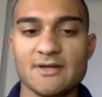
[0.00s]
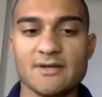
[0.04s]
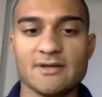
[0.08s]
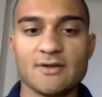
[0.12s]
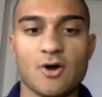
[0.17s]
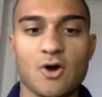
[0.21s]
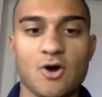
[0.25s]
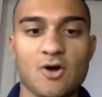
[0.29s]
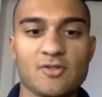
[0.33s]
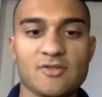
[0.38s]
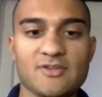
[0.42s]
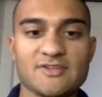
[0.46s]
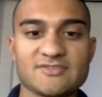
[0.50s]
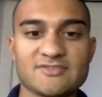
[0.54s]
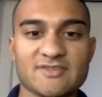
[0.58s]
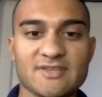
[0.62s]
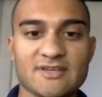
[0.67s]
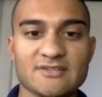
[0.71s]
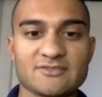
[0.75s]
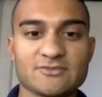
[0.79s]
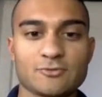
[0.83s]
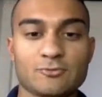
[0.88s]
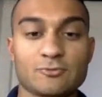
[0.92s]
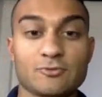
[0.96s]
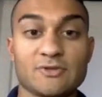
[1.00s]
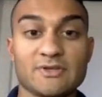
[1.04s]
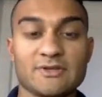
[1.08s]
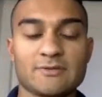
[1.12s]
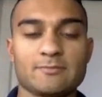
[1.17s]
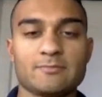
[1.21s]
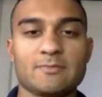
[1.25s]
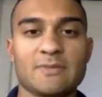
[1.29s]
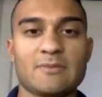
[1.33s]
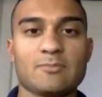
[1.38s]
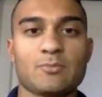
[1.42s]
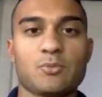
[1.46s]
All these things are really
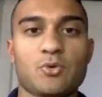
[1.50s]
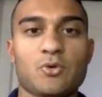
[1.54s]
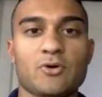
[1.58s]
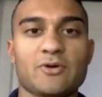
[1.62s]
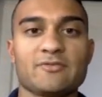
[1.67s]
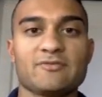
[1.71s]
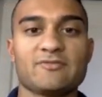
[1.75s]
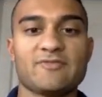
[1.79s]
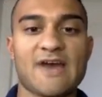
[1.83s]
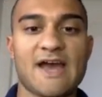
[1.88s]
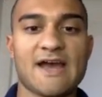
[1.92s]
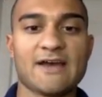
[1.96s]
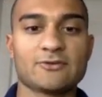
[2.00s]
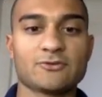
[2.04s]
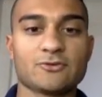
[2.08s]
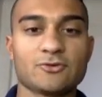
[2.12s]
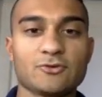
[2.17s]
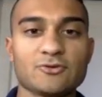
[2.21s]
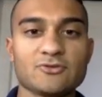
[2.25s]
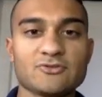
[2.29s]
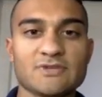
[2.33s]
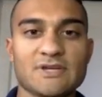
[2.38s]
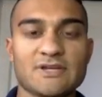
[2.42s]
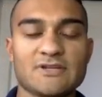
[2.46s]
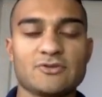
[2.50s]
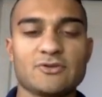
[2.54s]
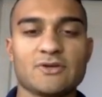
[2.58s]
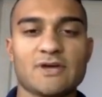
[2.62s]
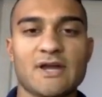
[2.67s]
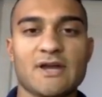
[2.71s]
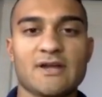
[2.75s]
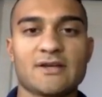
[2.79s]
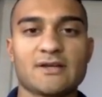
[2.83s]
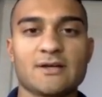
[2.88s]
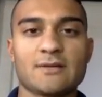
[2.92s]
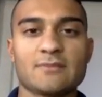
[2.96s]
important factors, and you got
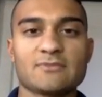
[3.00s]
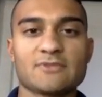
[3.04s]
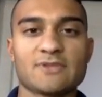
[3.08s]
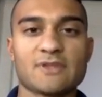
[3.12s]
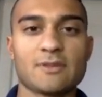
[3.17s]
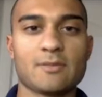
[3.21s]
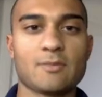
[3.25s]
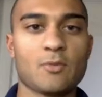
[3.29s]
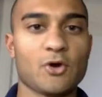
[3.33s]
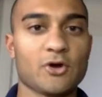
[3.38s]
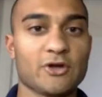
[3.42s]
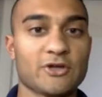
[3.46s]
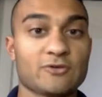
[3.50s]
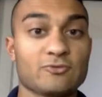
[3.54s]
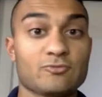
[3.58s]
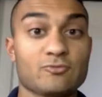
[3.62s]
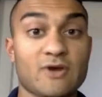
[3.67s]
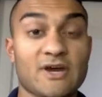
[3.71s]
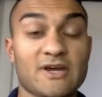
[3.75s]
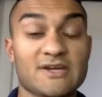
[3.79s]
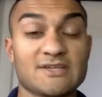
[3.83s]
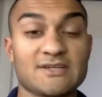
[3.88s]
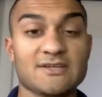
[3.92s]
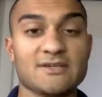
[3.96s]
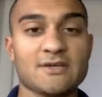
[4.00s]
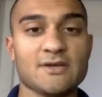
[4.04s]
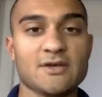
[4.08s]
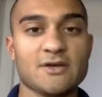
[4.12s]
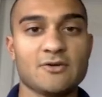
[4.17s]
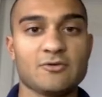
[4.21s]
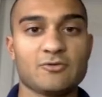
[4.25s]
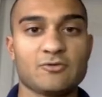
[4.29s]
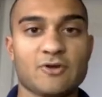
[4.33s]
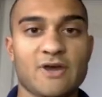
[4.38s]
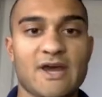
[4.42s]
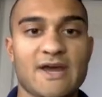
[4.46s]
to come to the market ready
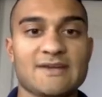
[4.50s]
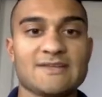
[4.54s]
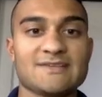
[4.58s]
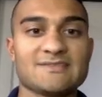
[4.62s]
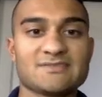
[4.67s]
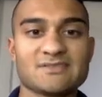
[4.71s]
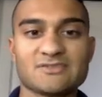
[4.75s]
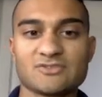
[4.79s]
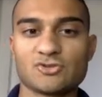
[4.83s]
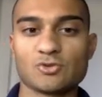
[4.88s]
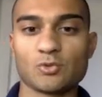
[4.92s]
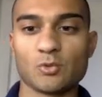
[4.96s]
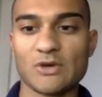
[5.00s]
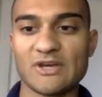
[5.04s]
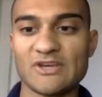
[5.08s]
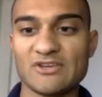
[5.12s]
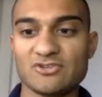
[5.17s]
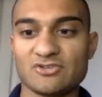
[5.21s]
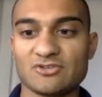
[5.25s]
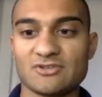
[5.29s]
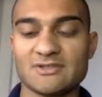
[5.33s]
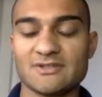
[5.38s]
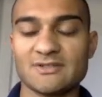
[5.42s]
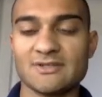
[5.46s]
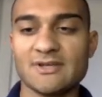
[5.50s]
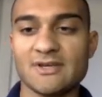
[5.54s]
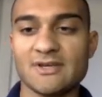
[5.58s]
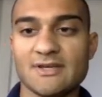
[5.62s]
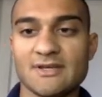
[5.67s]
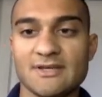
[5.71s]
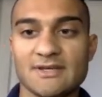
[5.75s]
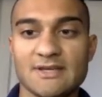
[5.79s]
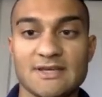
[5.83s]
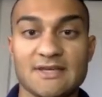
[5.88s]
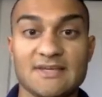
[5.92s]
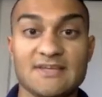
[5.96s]
for any situation.
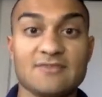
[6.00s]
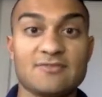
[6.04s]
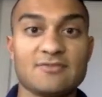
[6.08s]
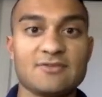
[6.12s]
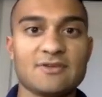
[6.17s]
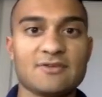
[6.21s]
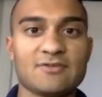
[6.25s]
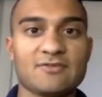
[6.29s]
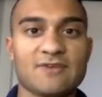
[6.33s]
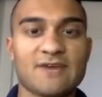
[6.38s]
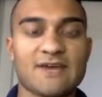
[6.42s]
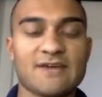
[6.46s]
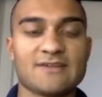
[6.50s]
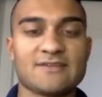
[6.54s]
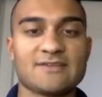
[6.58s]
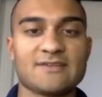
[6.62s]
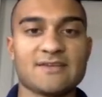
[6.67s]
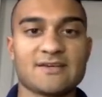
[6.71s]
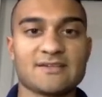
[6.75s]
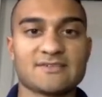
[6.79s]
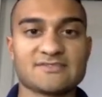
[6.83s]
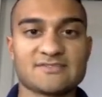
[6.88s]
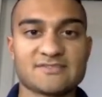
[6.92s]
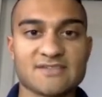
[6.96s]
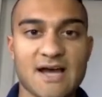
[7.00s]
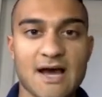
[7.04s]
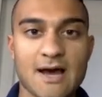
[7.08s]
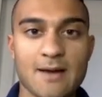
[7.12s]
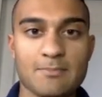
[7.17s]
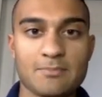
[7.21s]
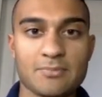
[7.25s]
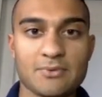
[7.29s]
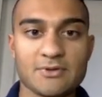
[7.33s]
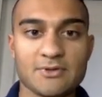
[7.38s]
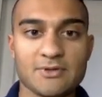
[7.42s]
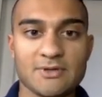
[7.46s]
Even if I had to take a
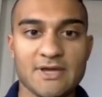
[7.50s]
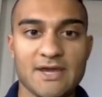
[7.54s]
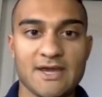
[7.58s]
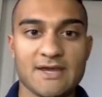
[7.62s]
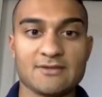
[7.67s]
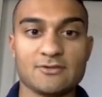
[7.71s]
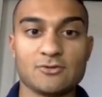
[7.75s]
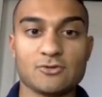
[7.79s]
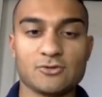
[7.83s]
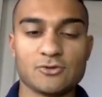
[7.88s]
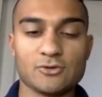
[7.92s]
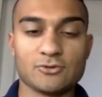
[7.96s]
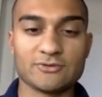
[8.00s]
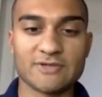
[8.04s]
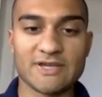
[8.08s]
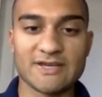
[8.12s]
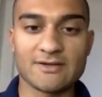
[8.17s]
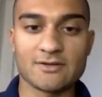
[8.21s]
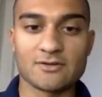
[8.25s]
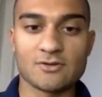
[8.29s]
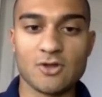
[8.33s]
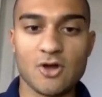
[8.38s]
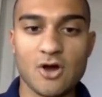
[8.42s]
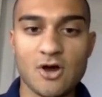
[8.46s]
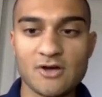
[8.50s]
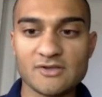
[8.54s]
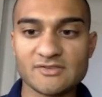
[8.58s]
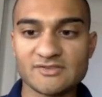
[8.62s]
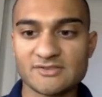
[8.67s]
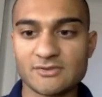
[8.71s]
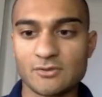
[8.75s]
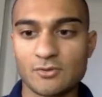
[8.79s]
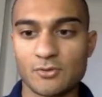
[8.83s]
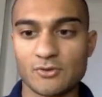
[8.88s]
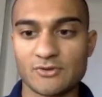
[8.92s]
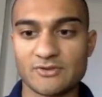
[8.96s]
stop and take a
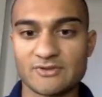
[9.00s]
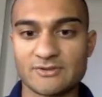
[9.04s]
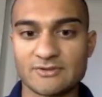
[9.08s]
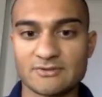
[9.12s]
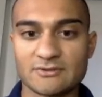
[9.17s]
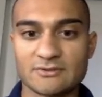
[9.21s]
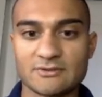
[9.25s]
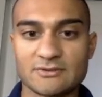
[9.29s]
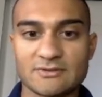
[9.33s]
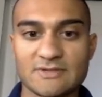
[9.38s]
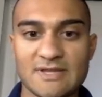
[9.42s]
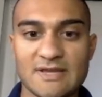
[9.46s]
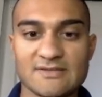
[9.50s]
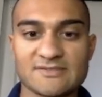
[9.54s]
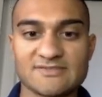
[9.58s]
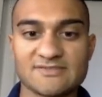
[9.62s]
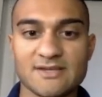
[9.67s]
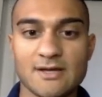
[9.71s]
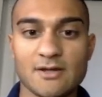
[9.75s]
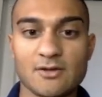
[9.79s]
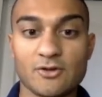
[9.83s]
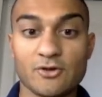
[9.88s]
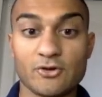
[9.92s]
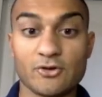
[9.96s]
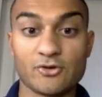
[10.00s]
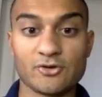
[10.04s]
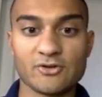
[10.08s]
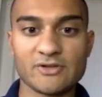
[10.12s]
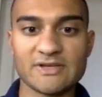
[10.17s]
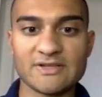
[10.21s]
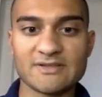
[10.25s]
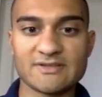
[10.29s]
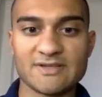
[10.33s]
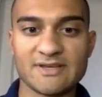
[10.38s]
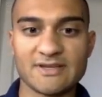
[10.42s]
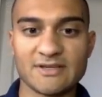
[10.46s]
loss, or sell early
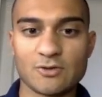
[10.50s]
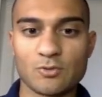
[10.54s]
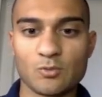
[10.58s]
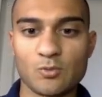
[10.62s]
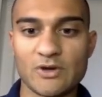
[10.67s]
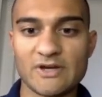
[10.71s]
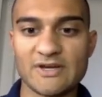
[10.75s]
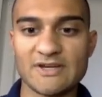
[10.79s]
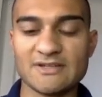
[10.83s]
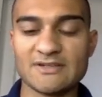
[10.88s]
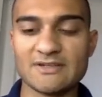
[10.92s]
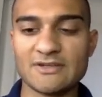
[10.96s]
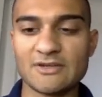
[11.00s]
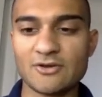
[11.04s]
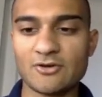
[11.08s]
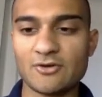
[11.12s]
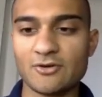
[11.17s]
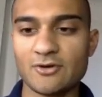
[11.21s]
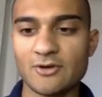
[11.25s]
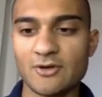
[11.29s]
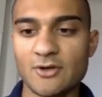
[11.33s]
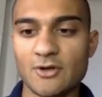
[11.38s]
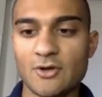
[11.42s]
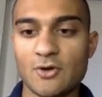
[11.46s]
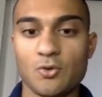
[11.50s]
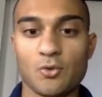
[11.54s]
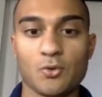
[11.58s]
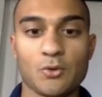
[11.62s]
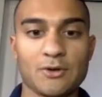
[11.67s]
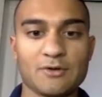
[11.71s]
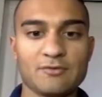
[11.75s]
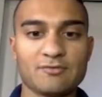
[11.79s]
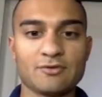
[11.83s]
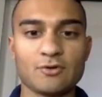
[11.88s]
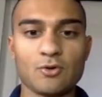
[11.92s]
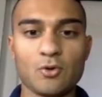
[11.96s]
and take a win in here, or
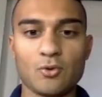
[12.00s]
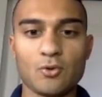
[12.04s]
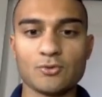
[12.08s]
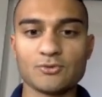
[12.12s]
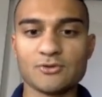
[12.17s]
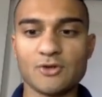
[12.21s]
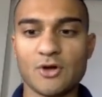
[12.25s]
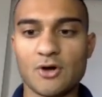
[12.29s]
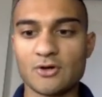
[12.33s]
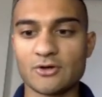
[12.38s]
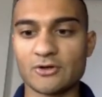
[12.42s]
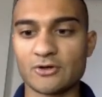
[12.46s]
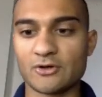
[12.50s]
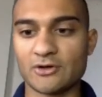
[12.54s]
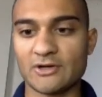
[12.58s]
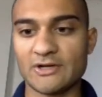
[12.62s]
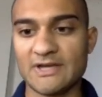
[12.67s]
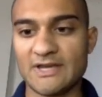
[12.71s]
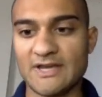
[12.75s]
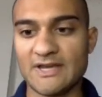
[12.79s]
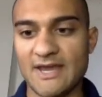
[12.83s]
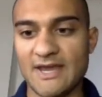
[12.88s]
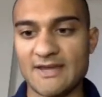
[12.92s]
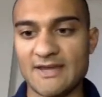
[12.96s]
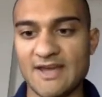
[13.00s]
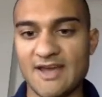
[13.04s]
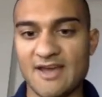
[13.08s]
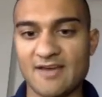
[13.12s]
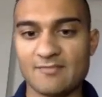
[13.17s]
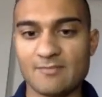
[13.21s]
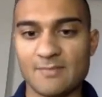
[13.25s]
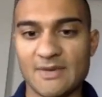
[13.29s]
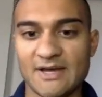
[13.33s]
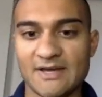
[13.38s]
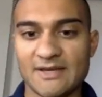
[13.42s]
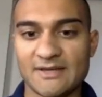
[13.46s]
even hold longer and have
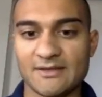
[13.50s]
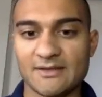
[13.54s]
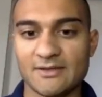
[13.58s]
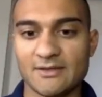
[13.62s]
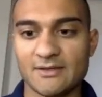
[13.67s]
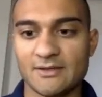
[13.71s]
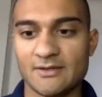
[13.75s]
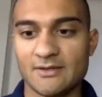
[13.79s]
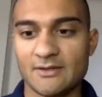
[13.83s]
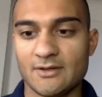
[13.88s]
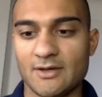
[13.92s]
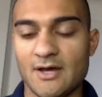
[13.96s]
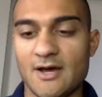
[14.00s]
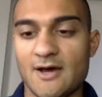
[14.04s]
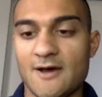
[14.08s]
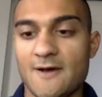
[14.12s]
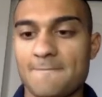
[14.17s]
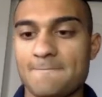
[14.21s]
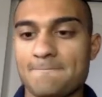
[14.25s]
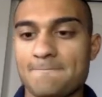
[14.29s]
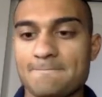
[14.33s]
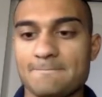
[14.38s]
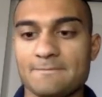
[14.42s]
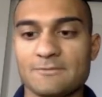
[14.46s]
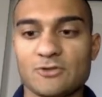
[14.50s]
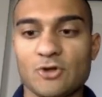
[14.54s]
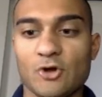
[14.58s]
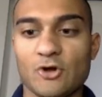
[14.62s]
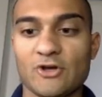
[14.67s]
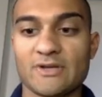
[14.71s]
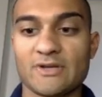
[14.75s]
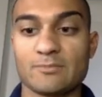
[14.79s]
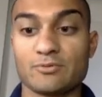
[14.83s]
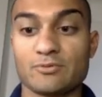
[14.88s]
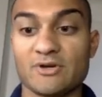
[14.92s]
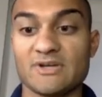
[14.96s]
my
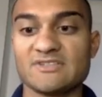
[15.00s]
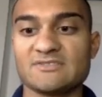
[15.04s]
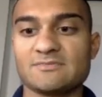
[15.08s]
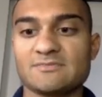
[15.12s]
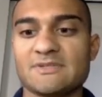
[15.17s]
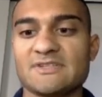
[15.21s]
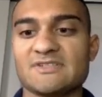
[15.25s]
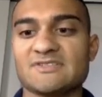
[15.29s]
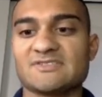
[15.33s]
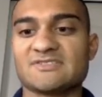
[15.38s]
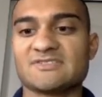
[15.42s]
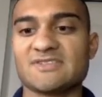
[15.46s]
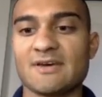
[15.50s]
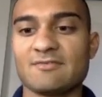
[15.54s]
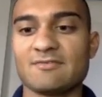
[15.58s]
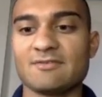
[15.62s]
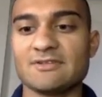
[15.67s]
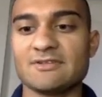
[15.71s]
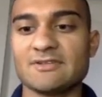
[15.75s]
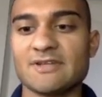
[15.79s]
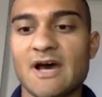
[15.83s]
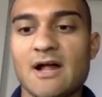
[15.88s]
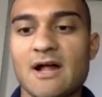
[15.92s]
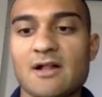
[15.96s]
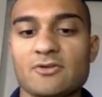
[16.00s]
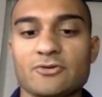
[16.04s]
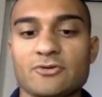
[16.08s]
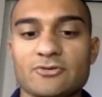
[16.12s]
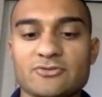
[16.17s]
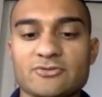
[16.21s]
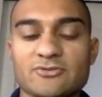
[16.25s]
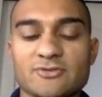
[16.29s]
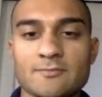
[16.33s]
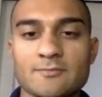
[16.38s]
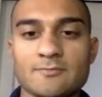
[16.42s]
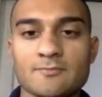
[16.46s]
target price be $7.